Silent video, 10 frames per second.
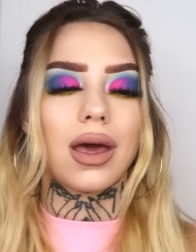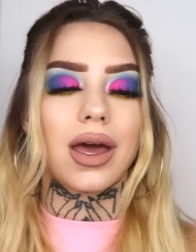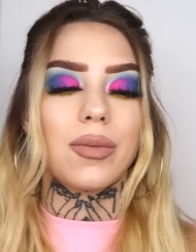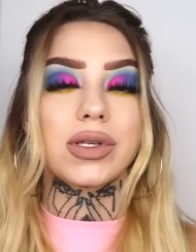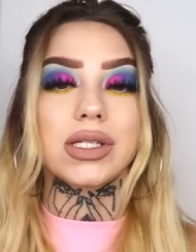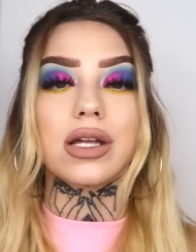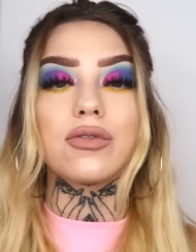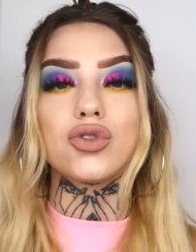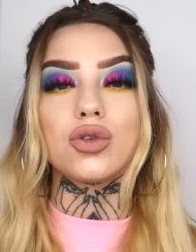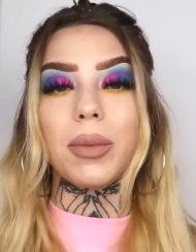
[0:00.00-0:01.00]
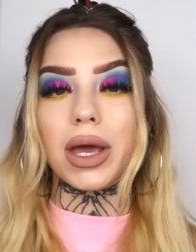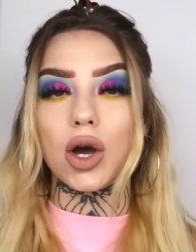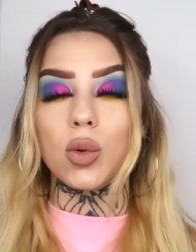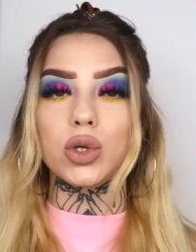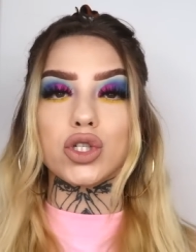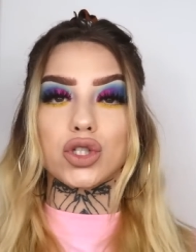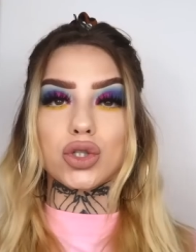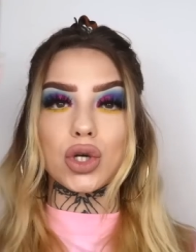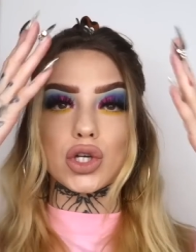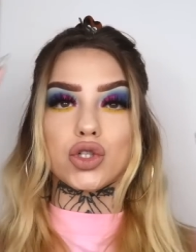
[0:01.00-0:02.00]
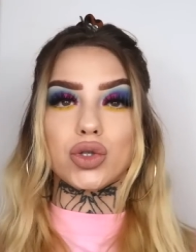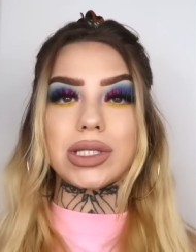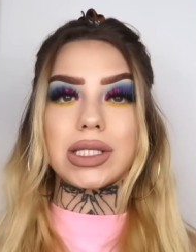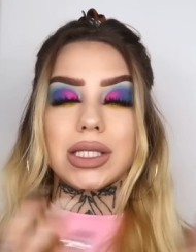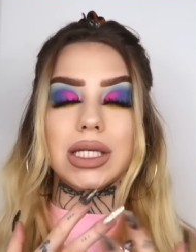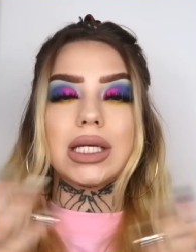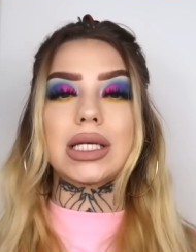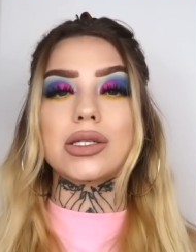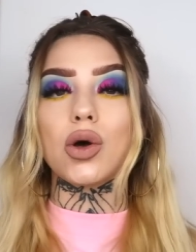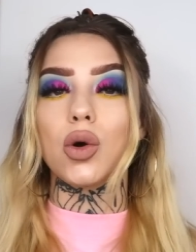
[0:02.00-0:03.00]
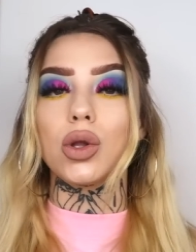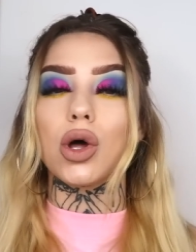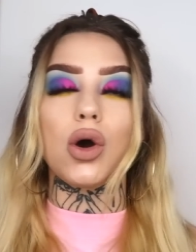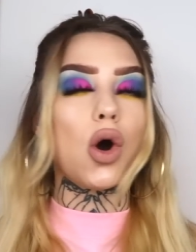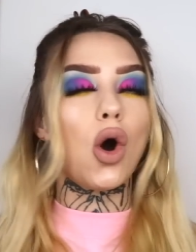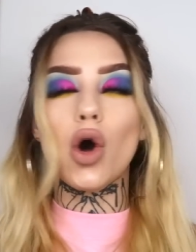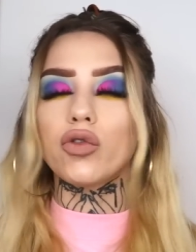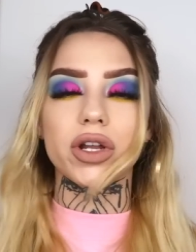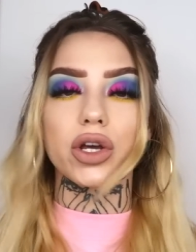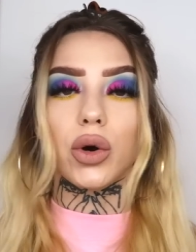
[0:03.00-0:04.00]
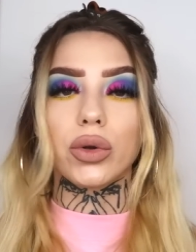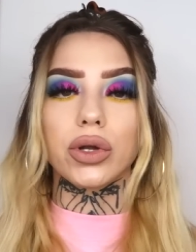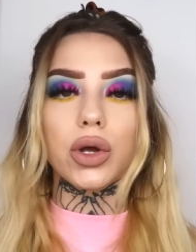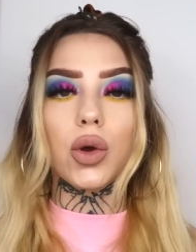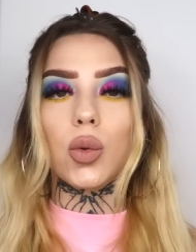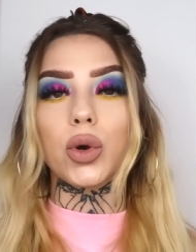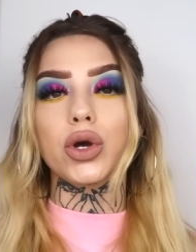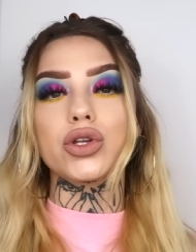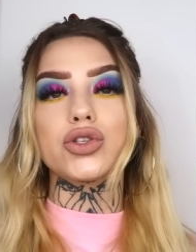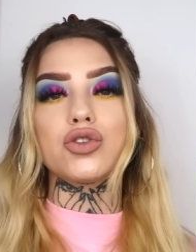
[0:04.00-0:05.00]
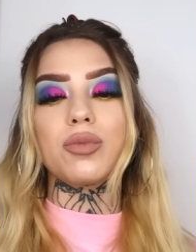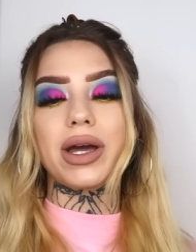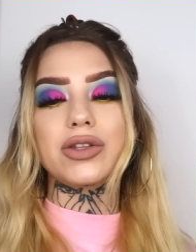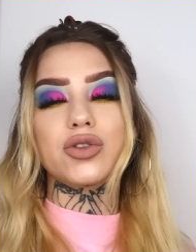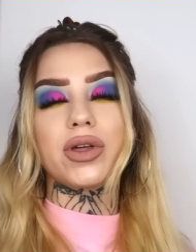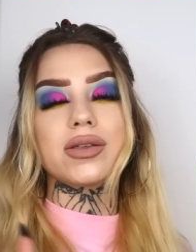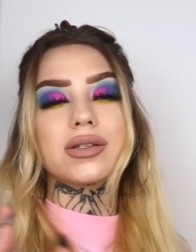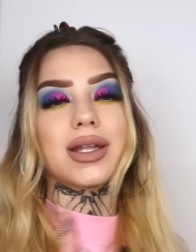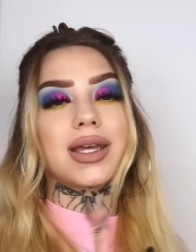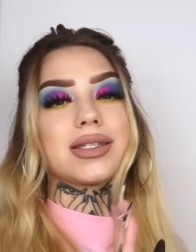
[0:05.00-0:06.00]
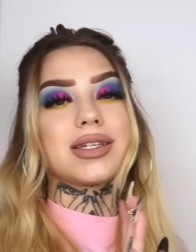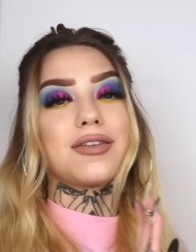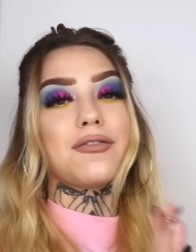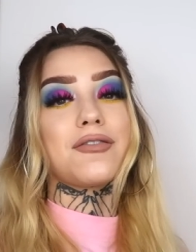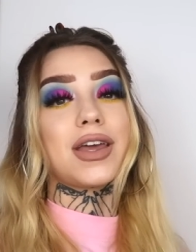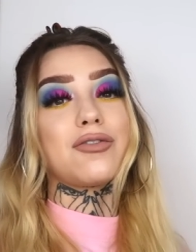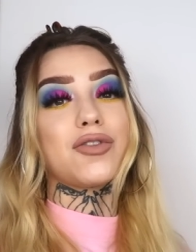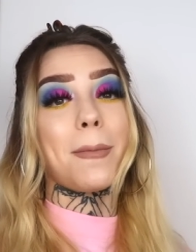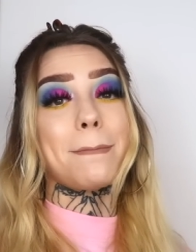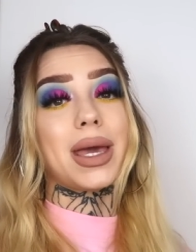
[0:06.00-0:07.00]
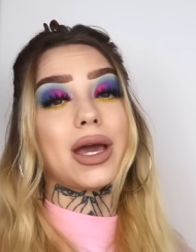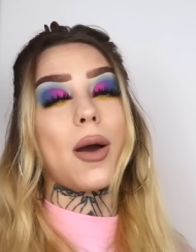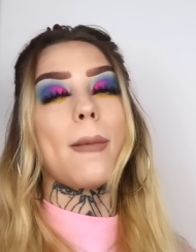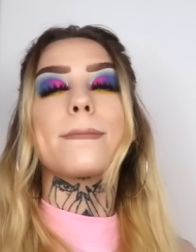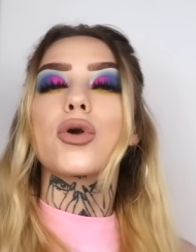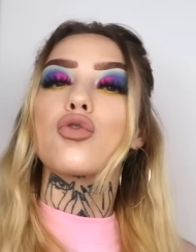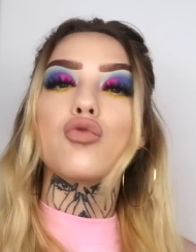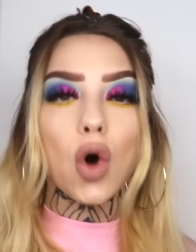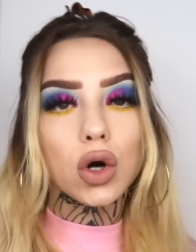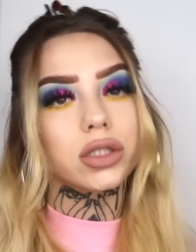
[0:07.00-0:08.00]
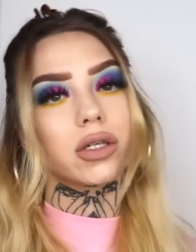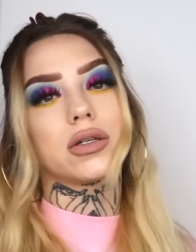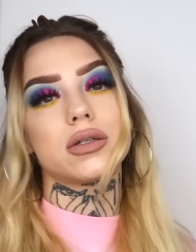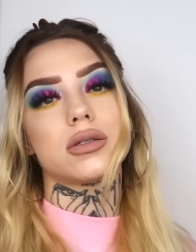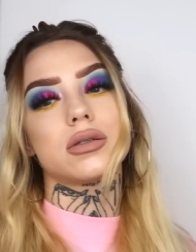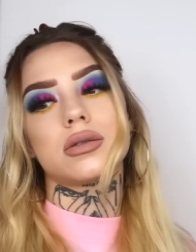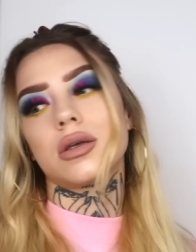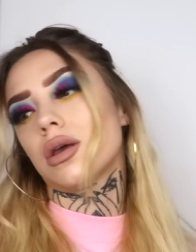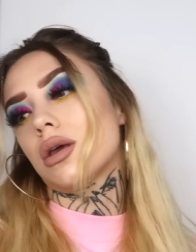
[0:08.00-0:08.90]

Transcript: um, instead of doing makeup which as you can see is all already on we're going to do my 2018 favourite makeup products